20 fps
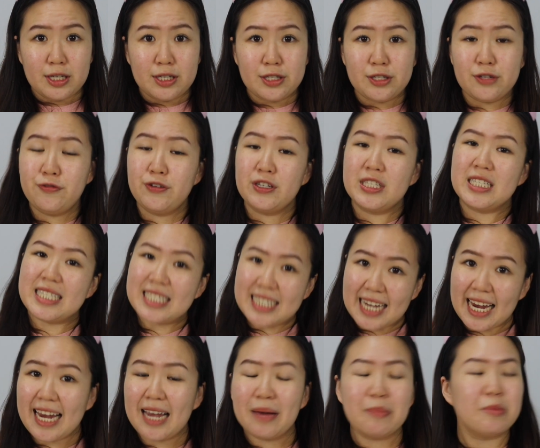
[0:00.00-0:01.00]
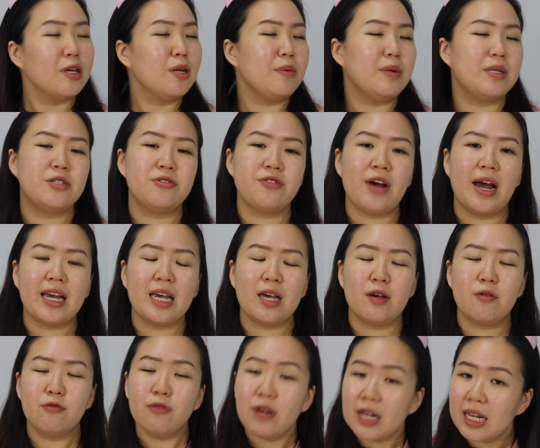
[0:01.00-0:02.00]
So for today I'm going to be trying
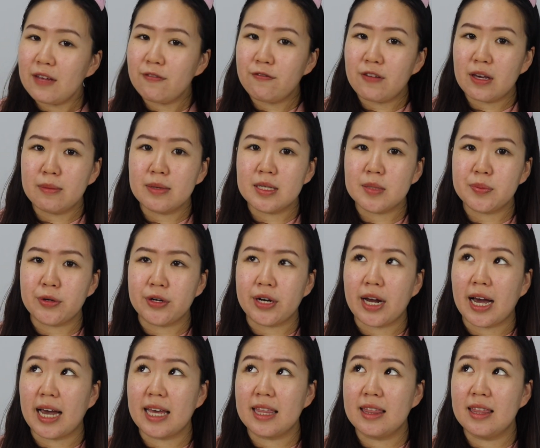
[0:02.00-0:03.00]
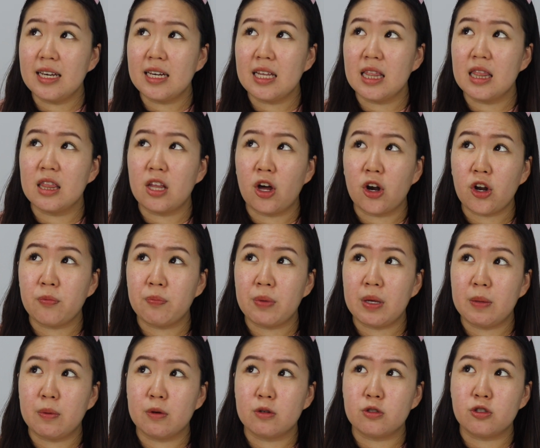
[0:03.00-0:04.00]
a really famous product. I think a lot of
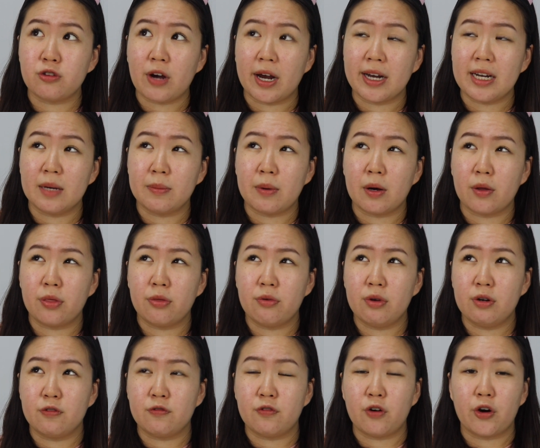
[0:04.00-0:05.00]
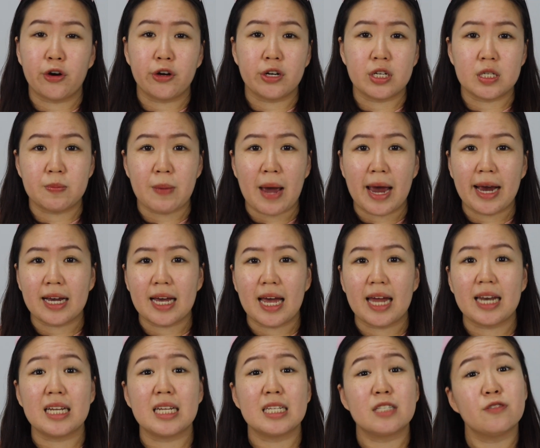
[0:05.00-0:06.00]
people tried it about 3 to 4 years back,
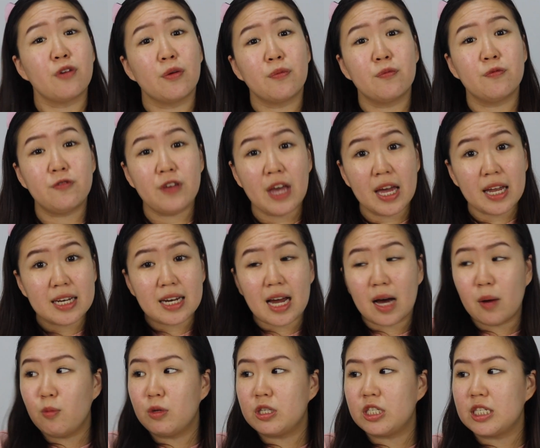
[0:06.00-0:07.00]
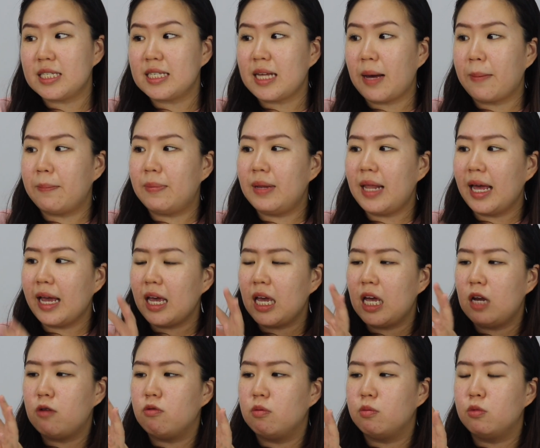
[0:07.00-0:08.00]
and it's from Vietnam, which is their
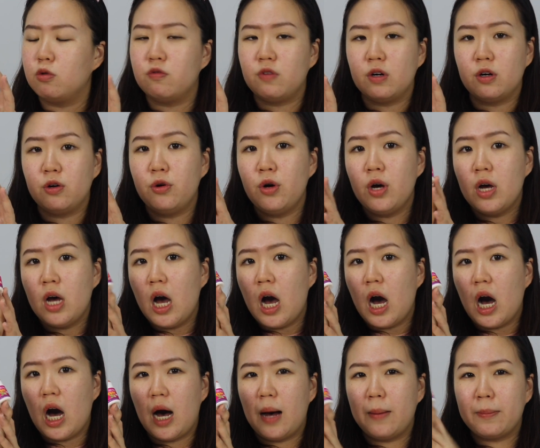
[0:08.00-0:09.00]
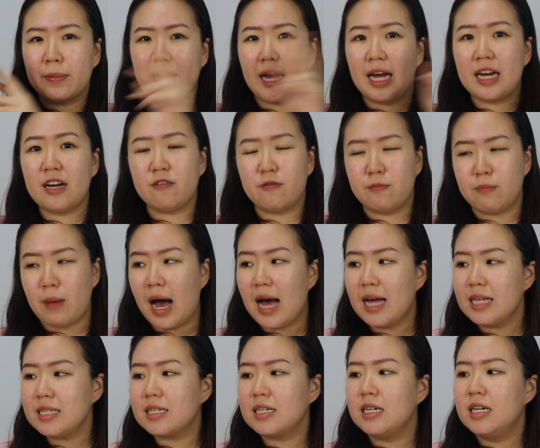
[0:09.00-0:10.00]
blackhead removal kind of
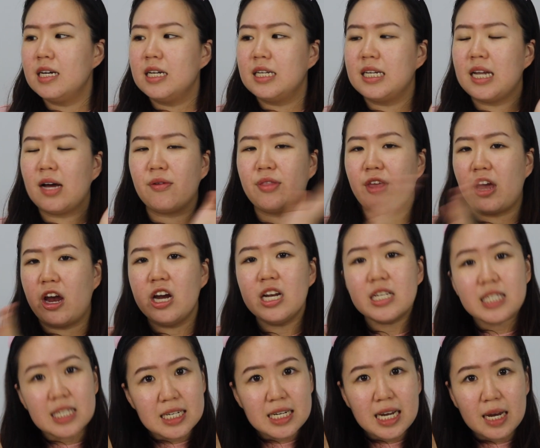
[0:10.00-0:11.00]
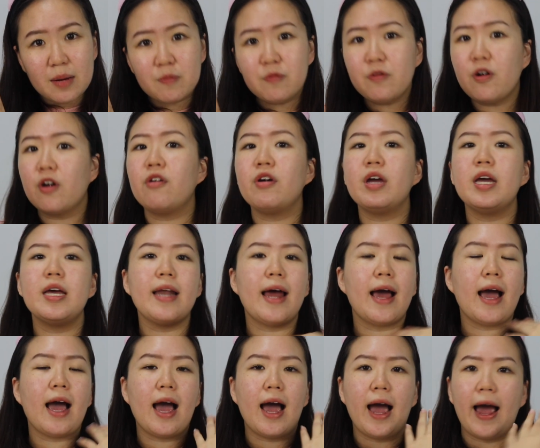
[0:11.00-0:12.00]
mask. Now there is a name for
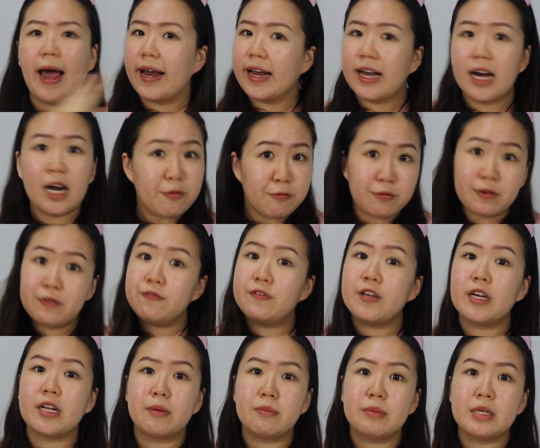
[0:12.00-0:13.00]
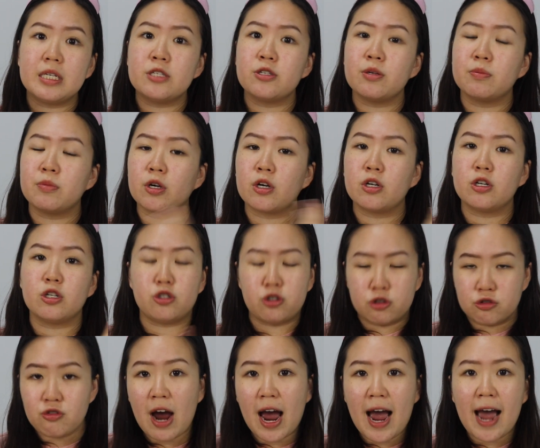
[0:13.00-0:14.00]
it. I can't read Vietnamese, so I'm not going to
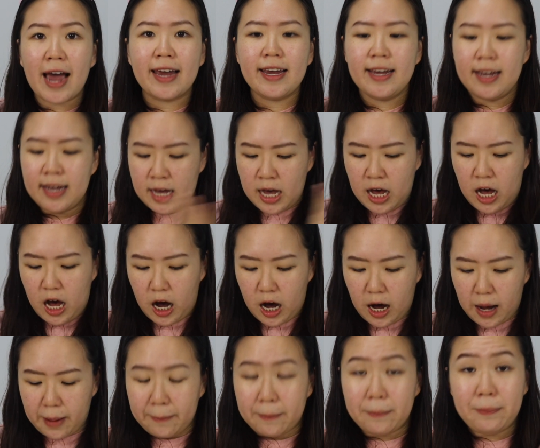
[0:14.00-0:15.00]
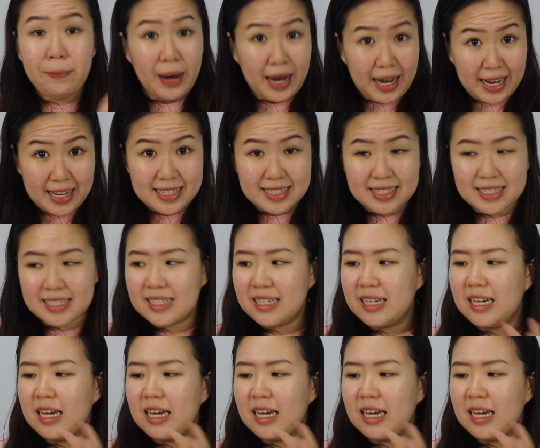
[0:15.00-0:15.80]
try, but